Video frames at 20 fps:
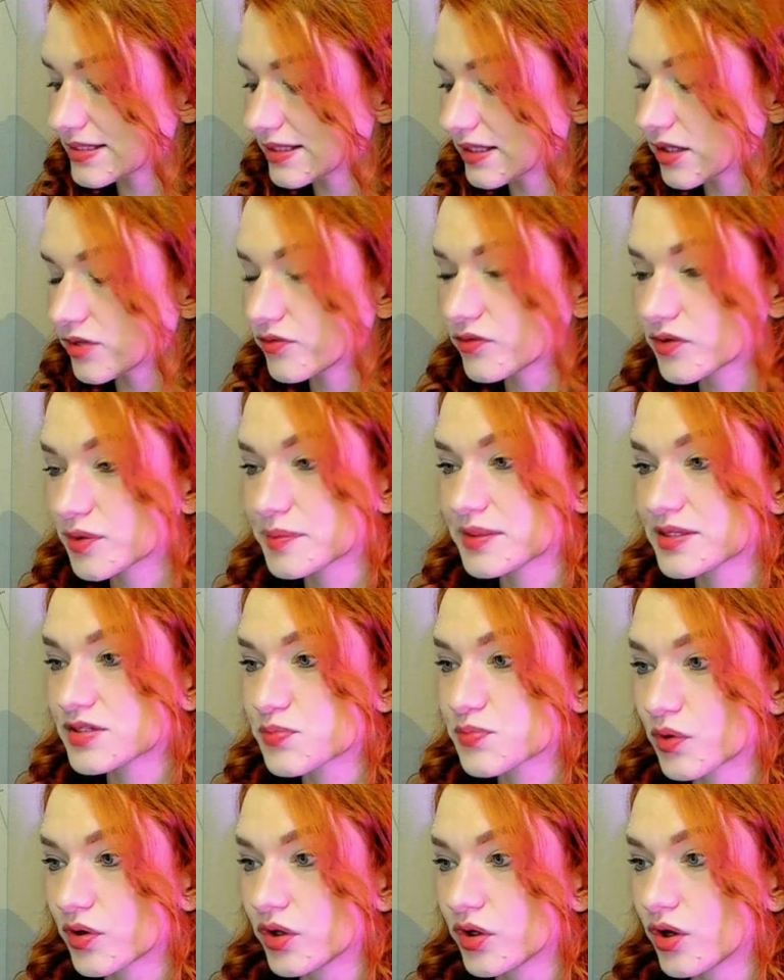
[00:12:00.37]
we see that from
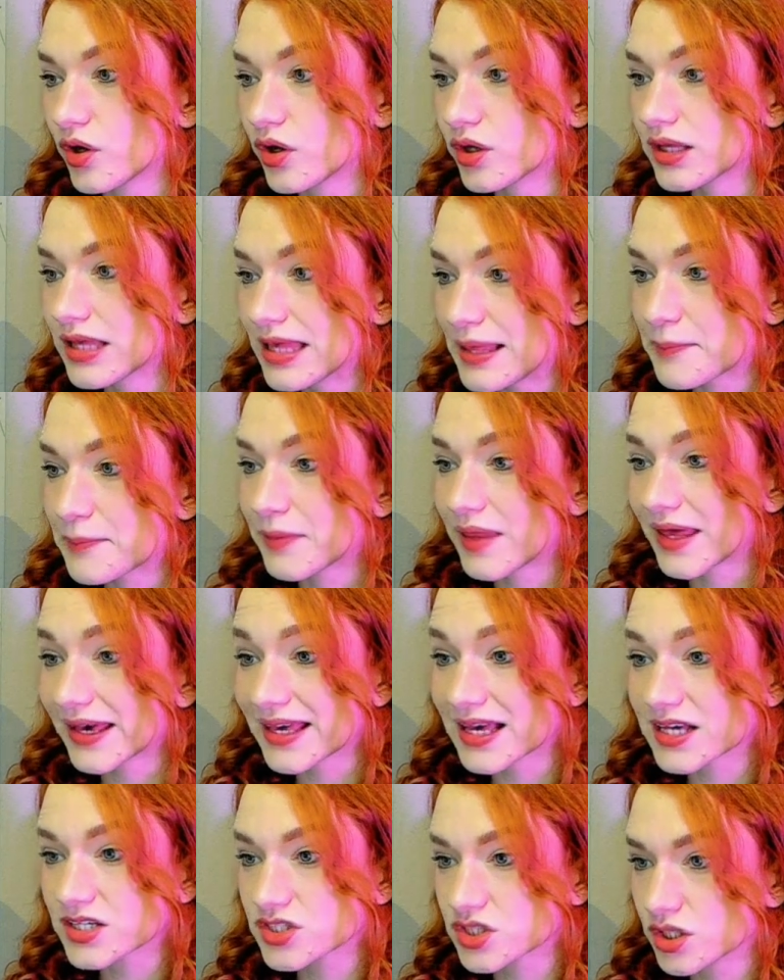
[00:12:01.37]
this point on,
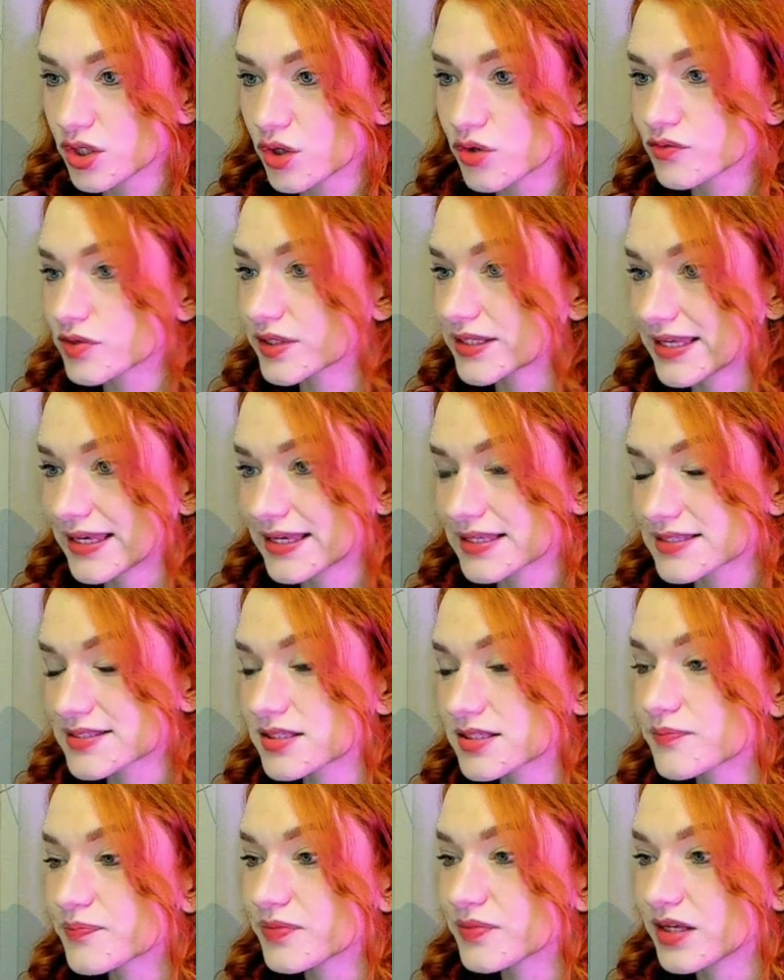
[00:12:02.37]
black actually
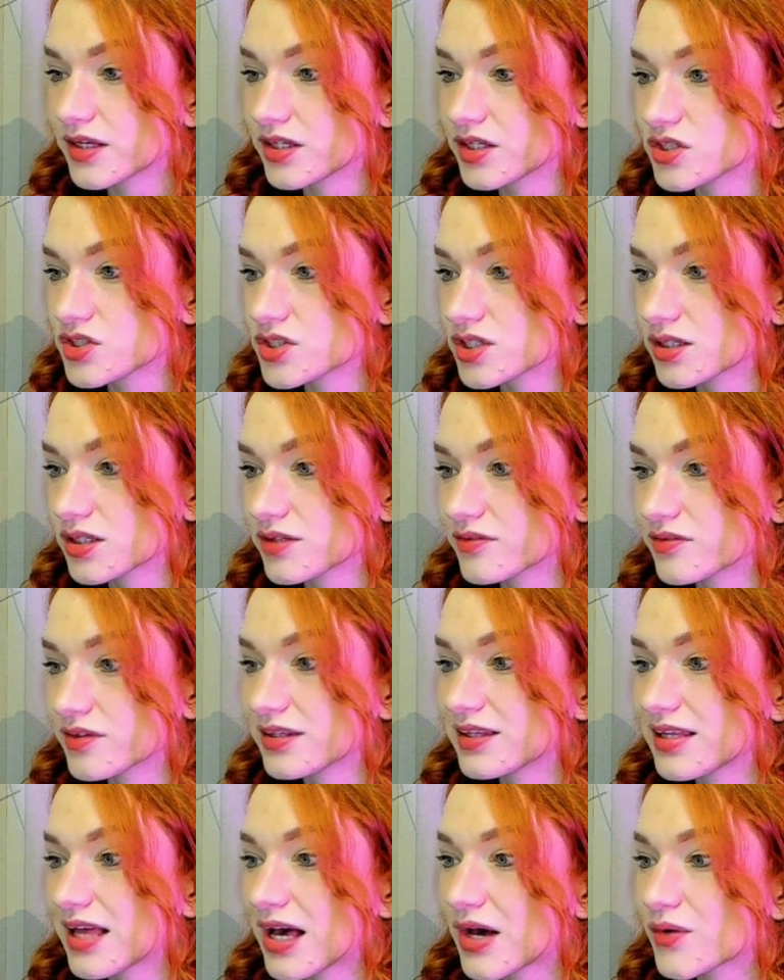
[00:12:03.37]
overtakes the initiative.
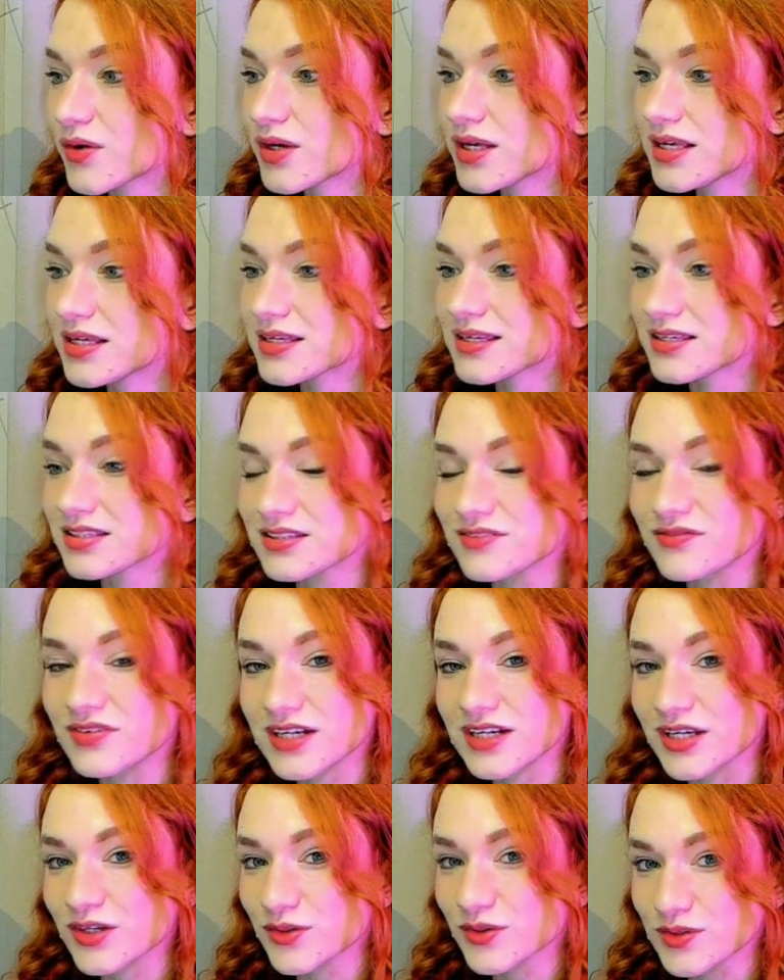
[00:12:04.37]
And now this
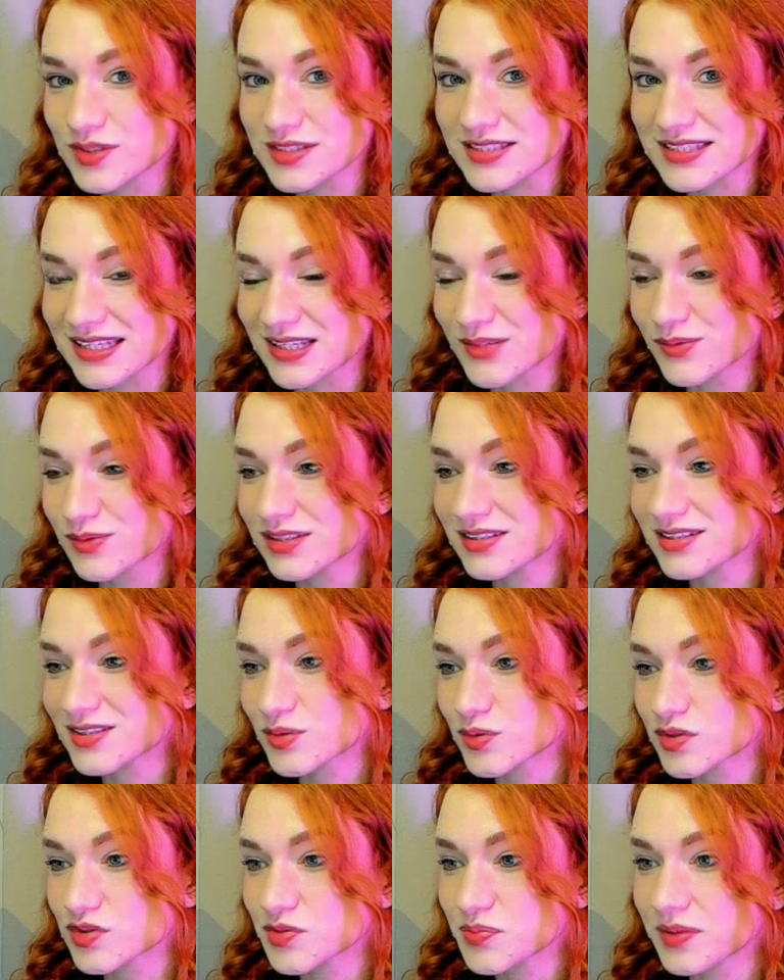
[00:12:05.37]
very cool
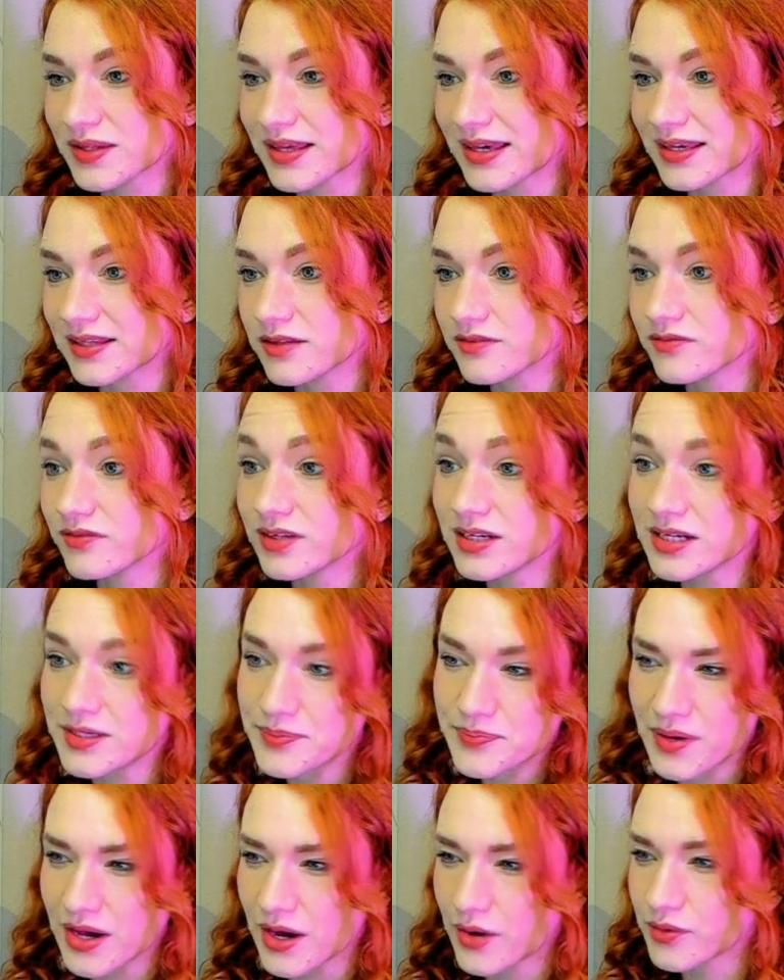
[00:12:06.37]
sequence was played,
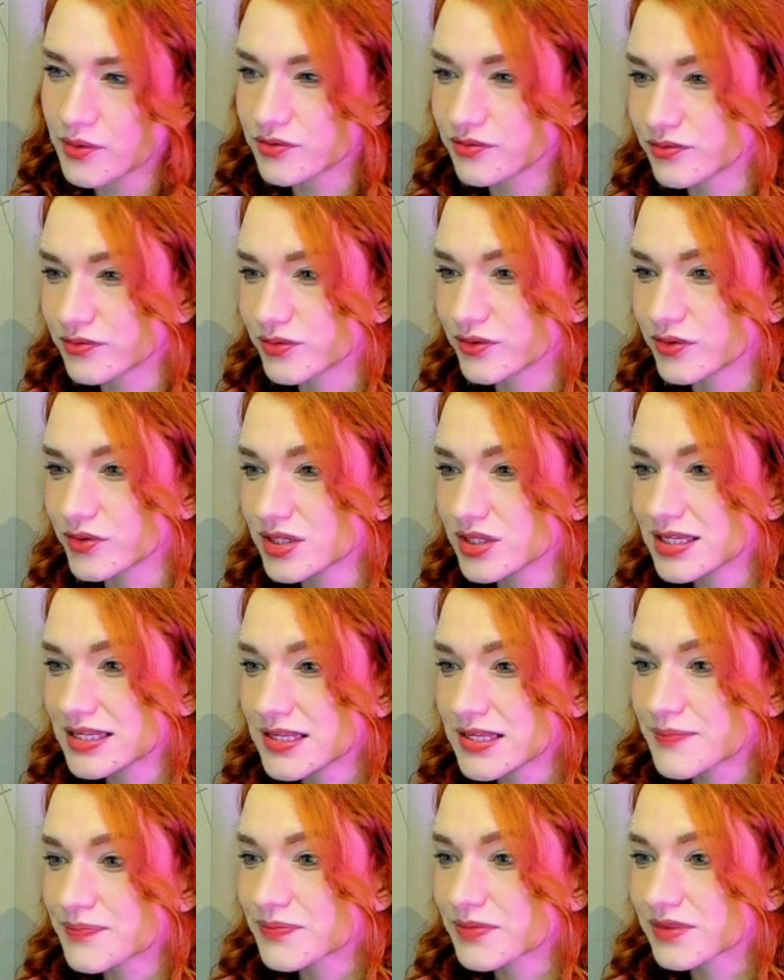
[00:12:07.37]
very powerful.
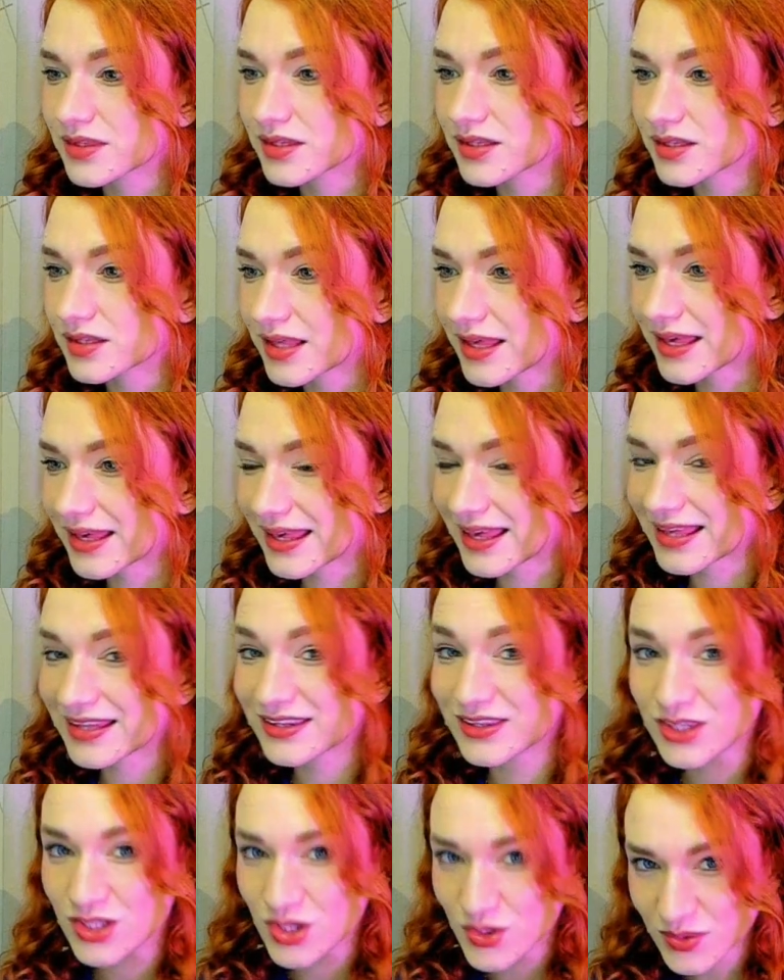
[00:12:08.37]

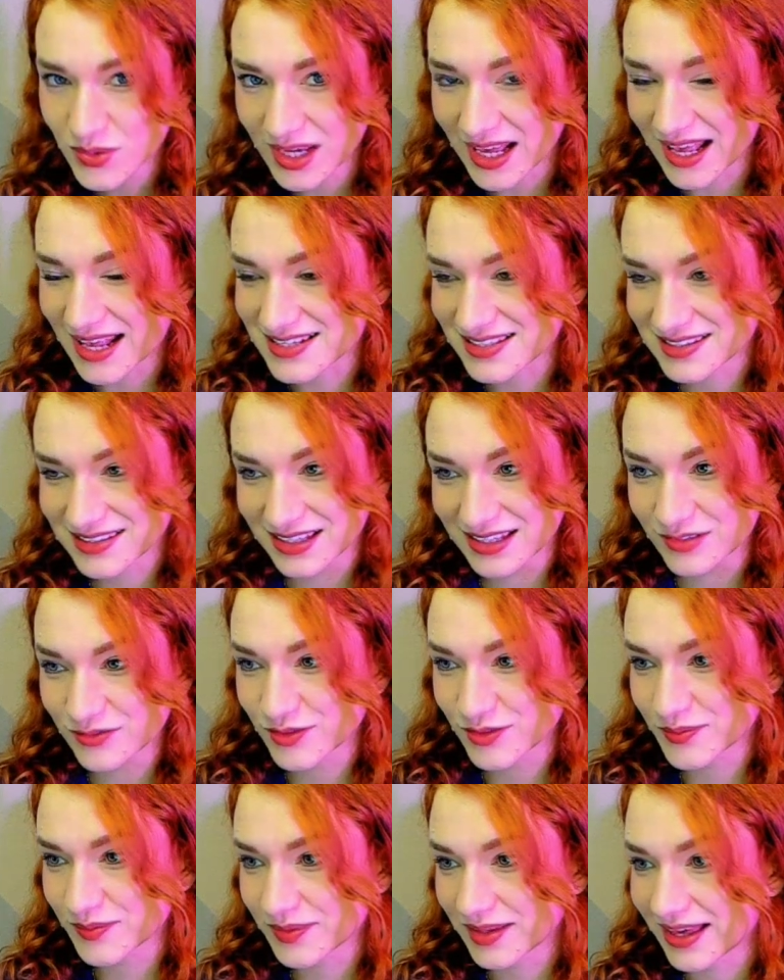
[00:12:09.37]
Again, no
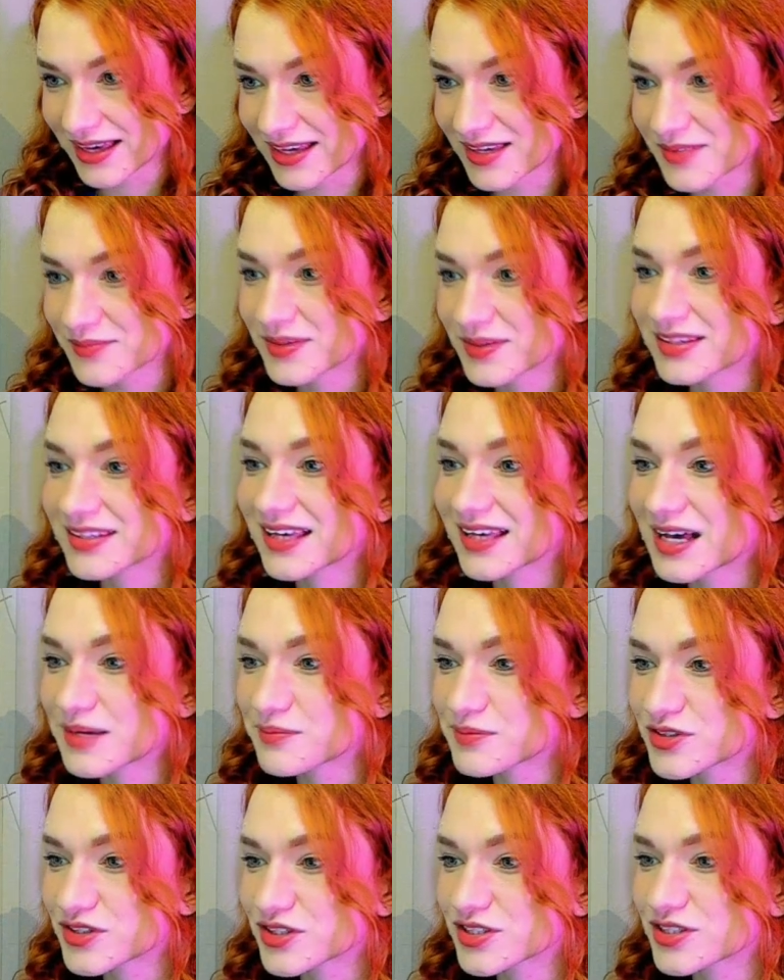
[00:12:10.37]
castling for black, but
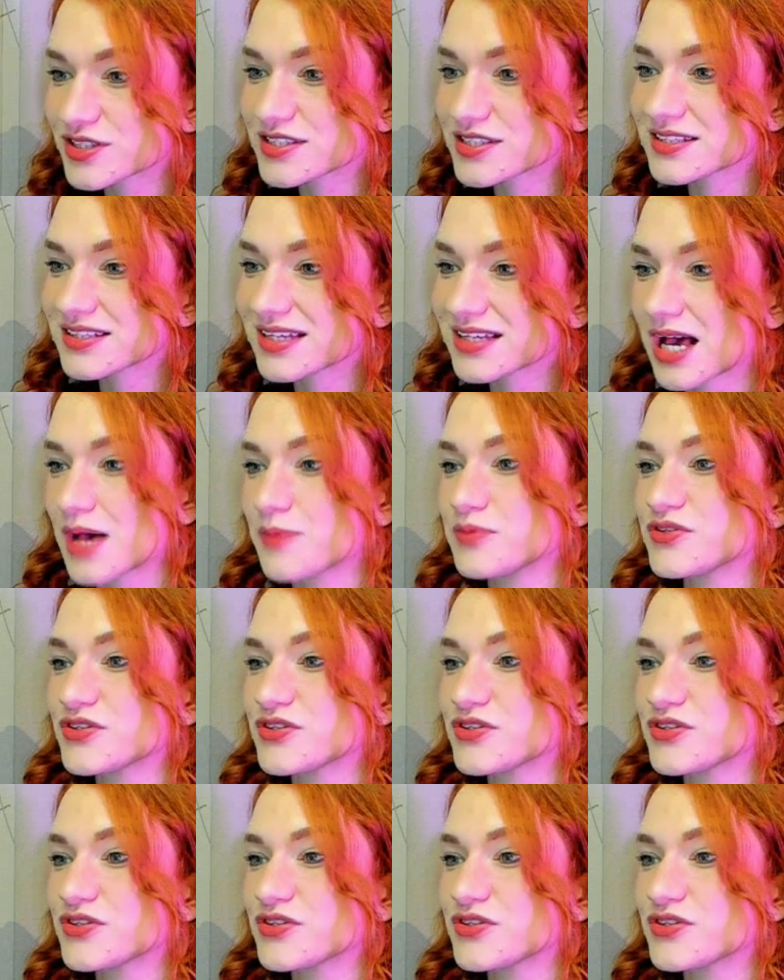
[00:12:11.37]
captures,